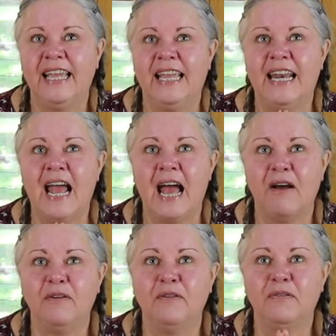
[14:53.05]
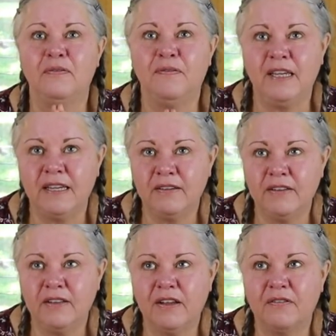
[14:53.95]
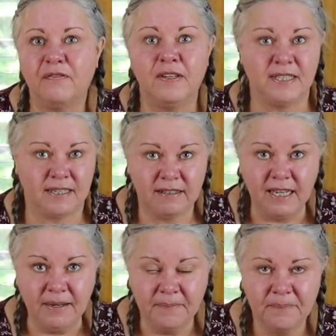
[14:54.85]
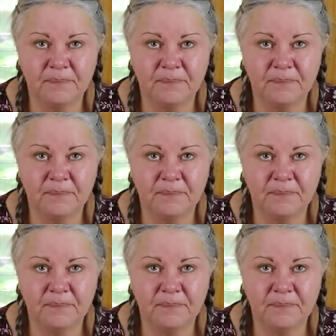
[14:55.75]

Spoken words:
in how you feel physically,